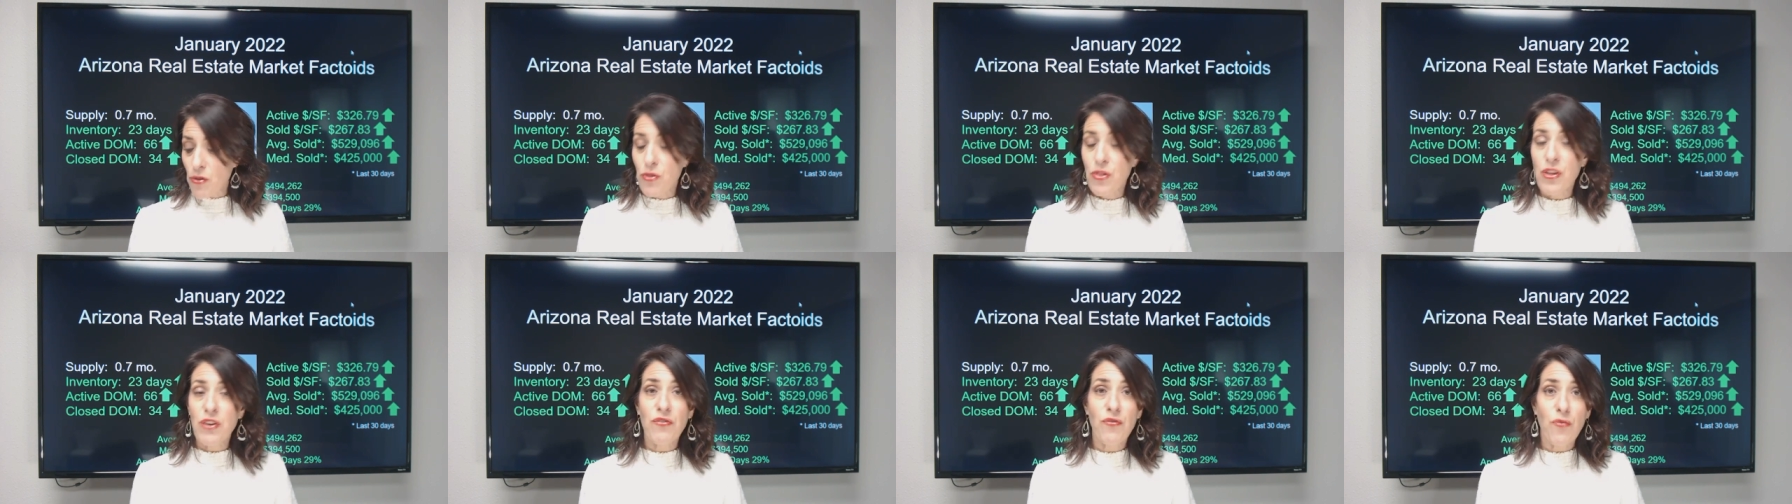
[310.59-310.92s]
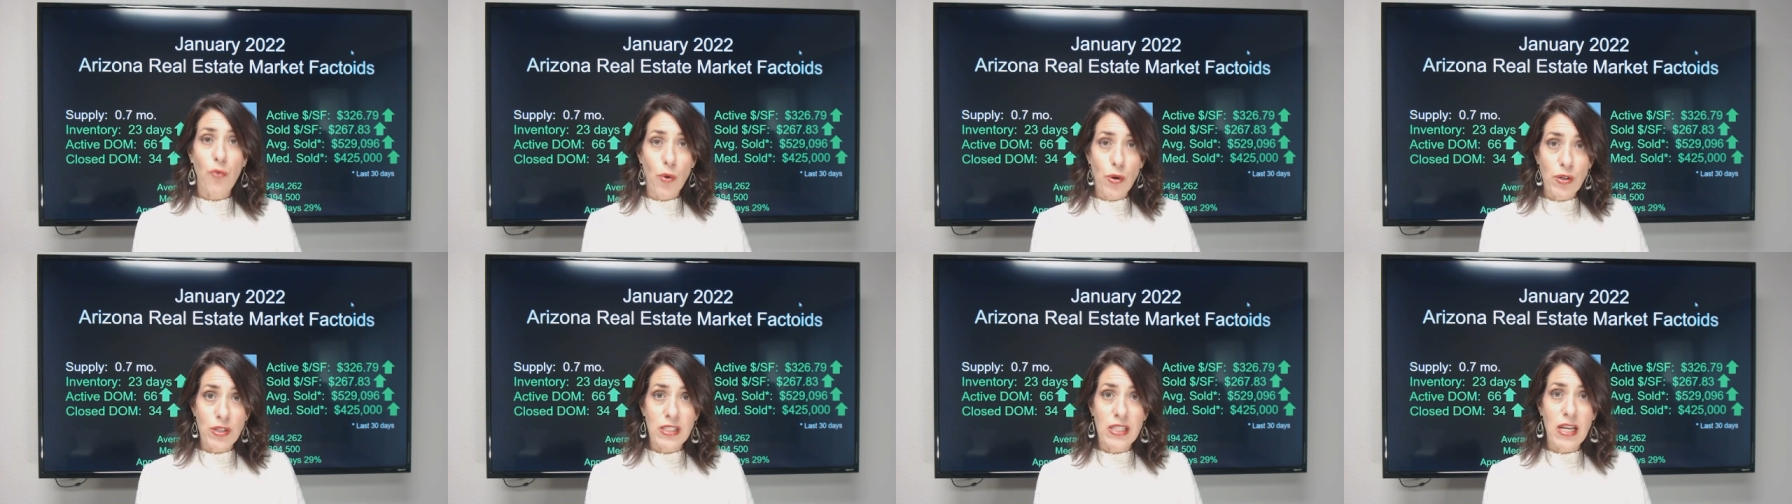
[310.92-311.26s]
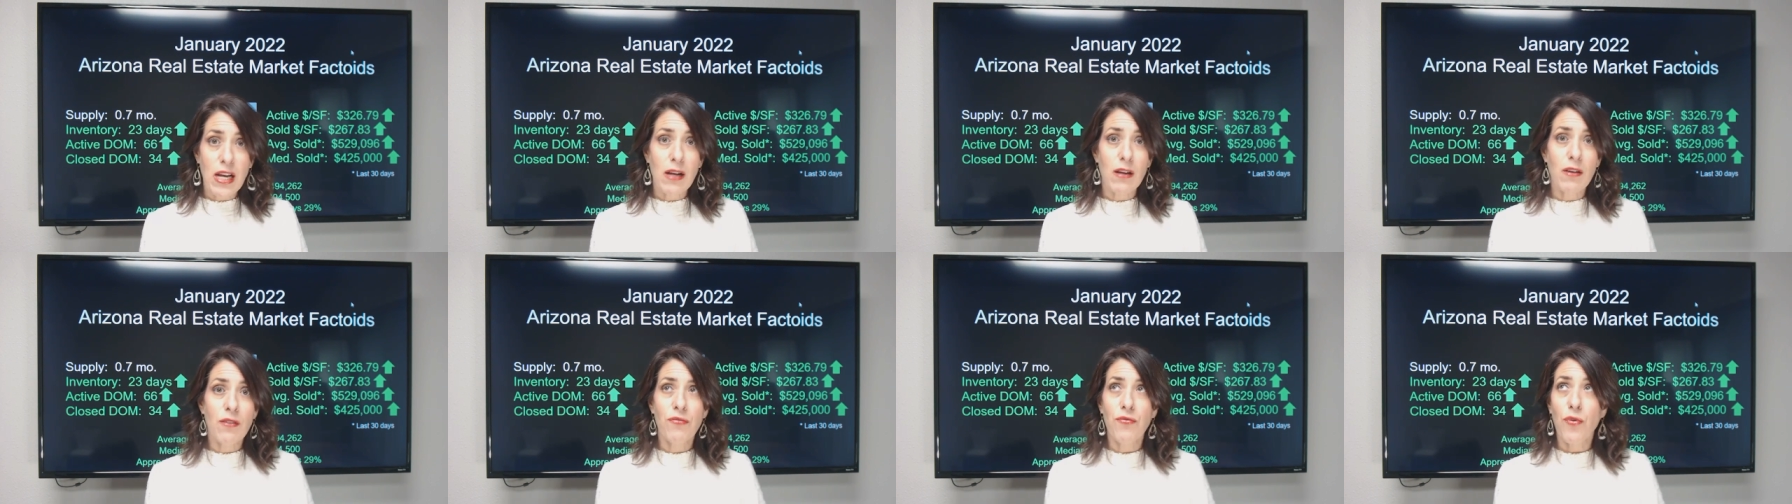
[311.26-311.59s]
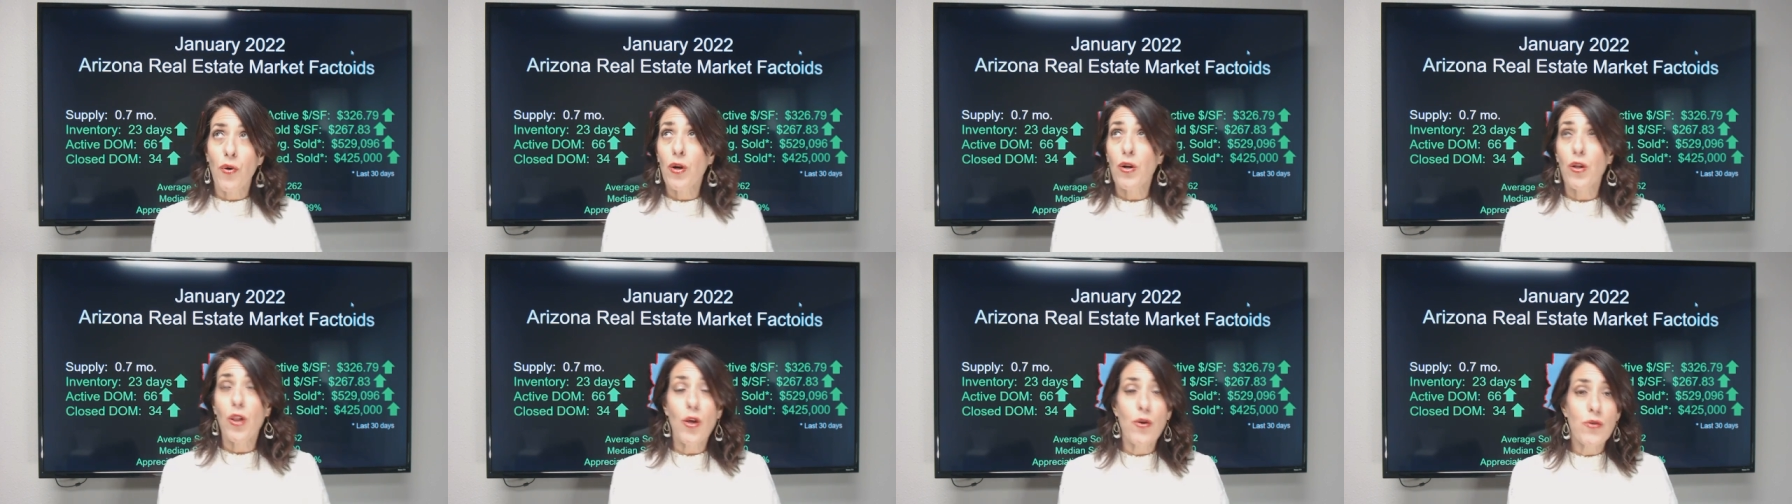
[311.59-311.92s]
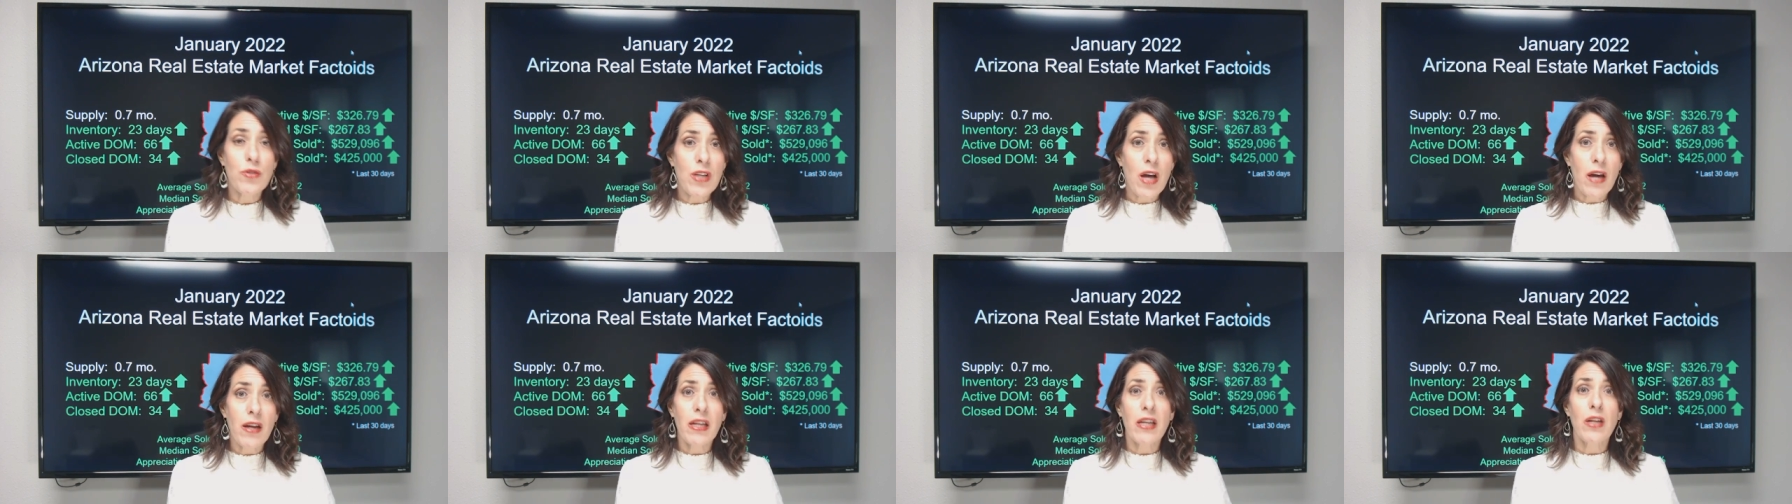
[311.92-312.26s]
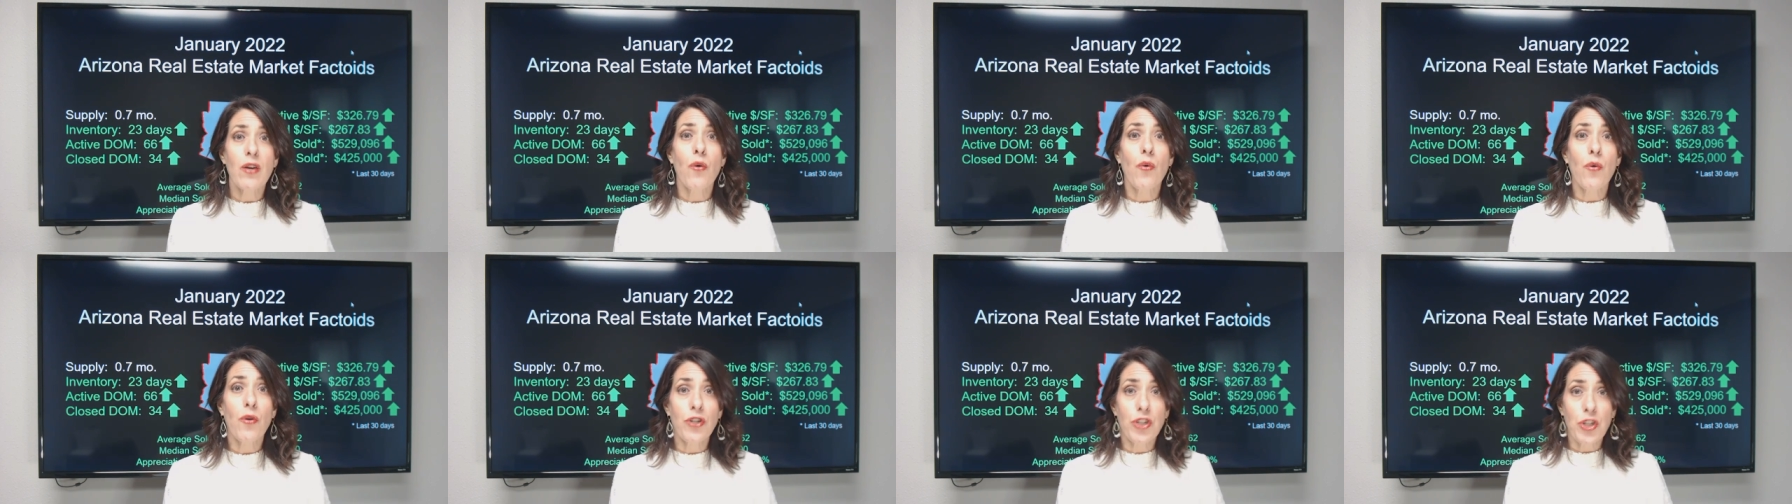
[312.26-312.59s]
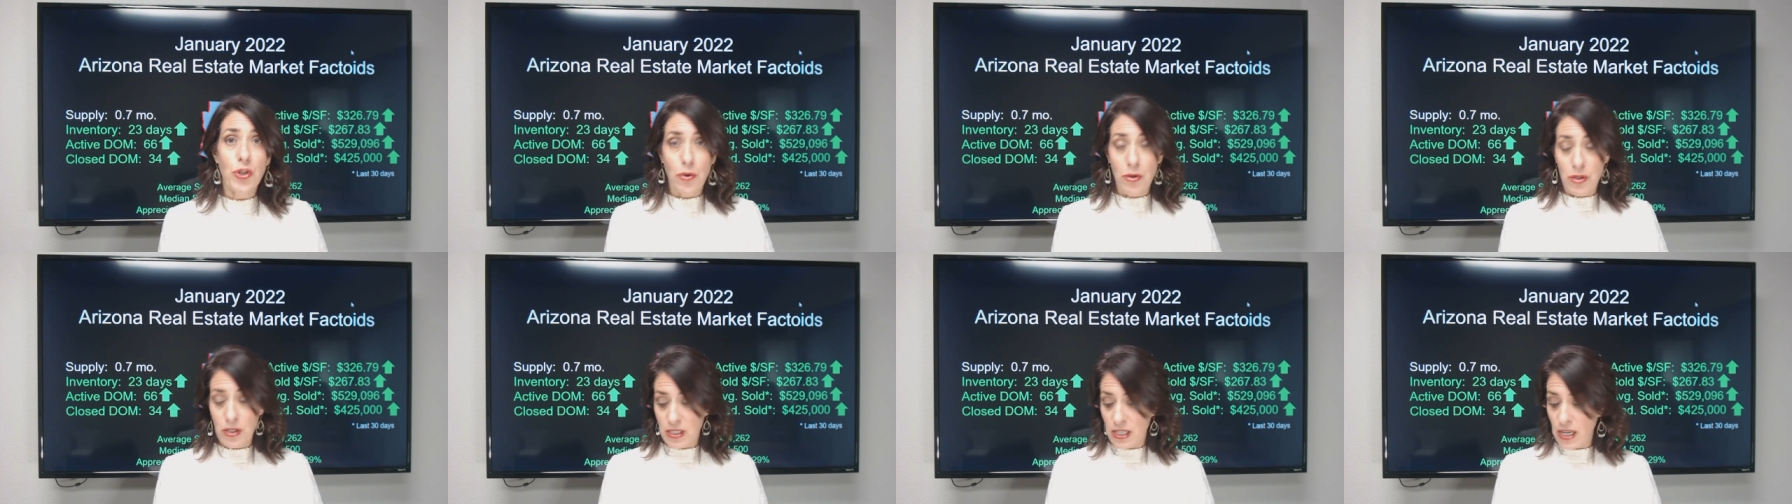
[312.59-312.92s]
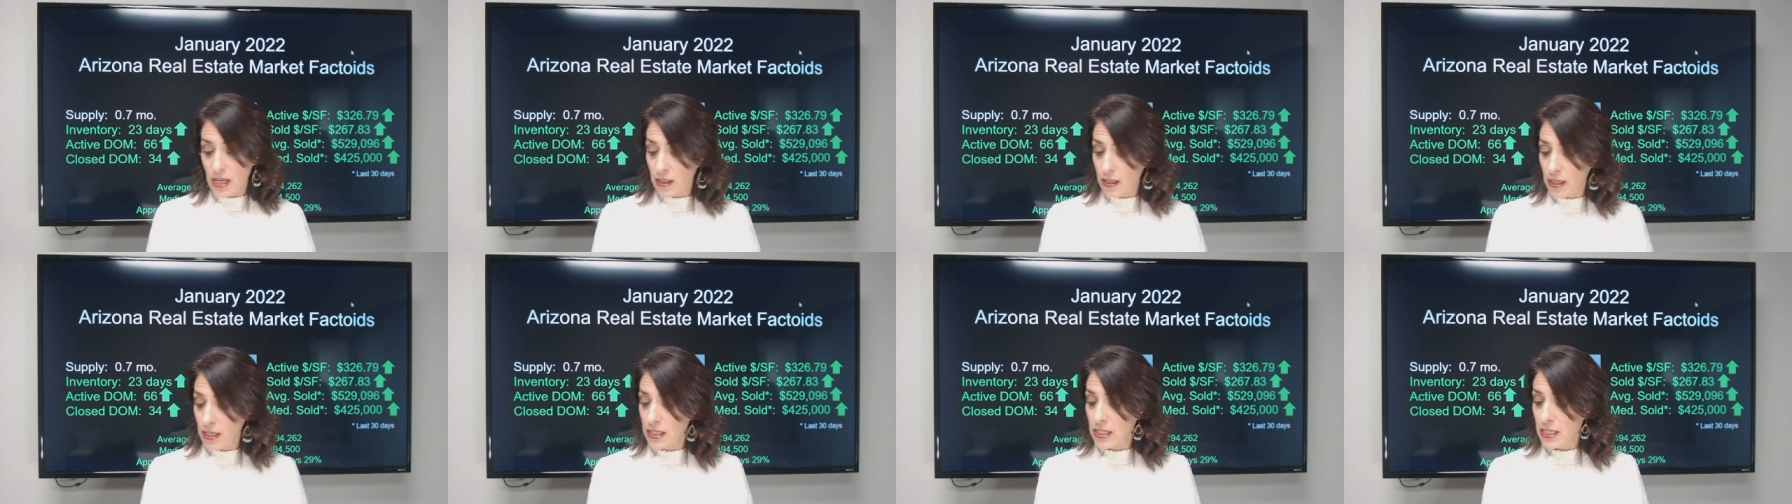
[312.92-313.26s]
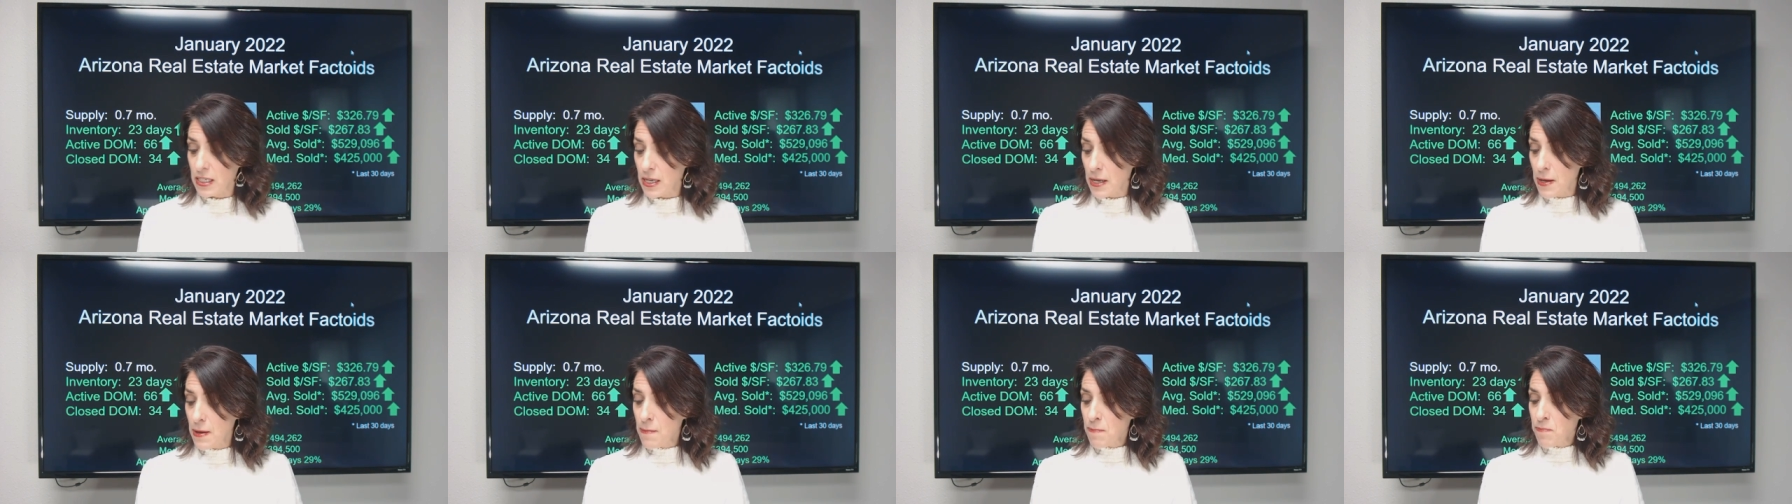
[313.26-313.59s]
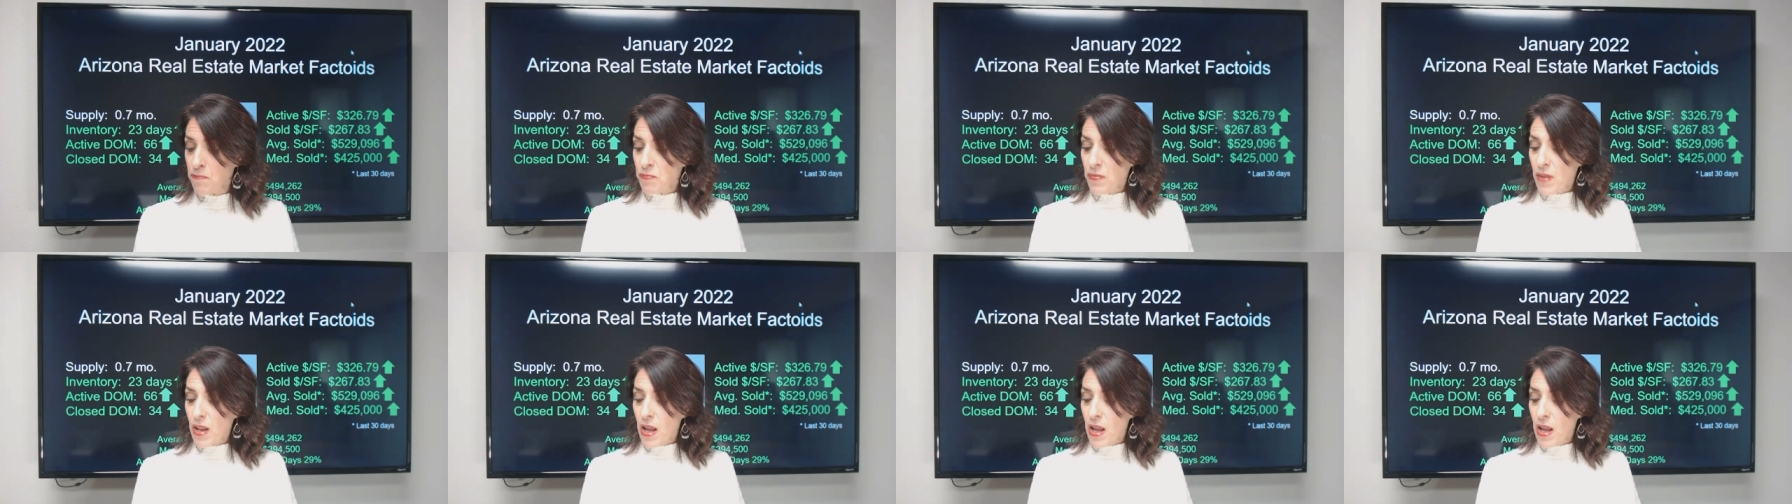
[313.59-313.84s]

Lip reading: rather than foreclose on it or short sale it.